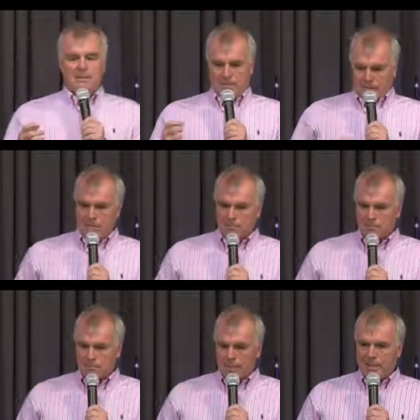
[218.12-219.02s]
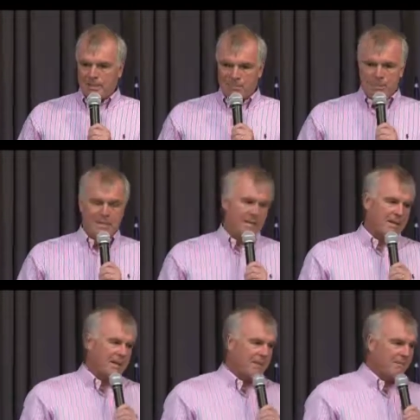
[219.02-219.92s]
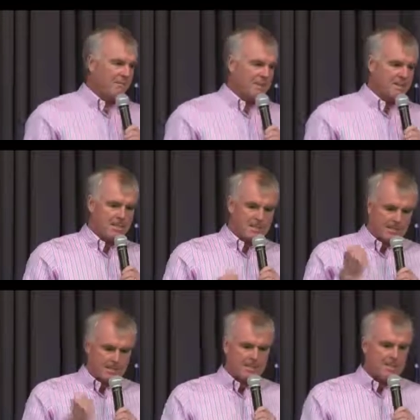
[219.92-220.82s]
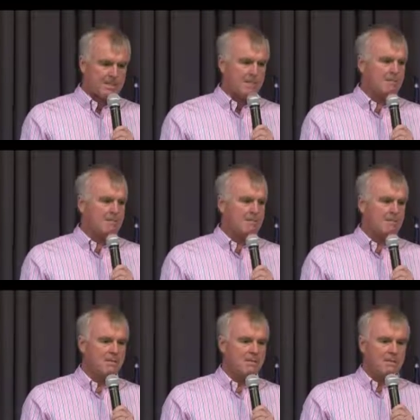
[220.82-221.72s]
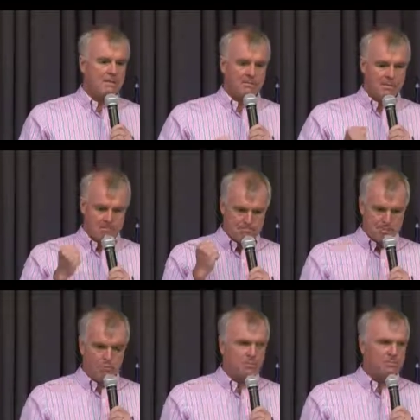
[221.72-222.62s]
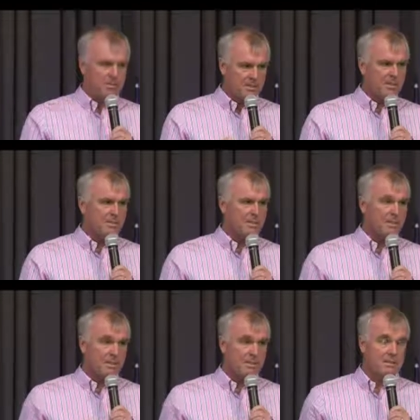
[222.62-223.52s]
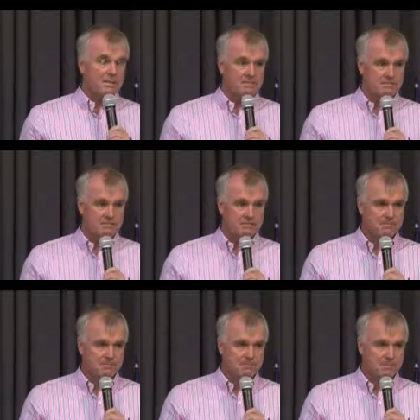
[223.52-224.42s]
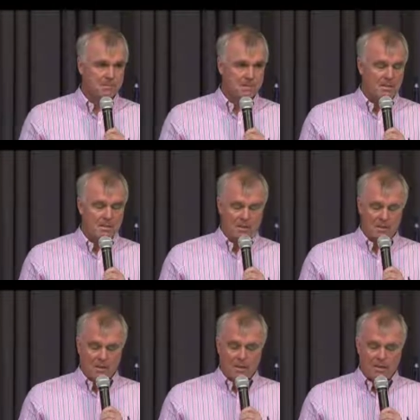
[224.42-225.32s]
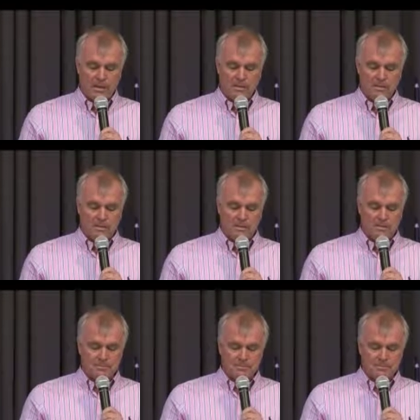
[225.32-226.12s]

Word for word: dit het met my gebeur weens die krag van die bloed van Jesus Christus. Now I know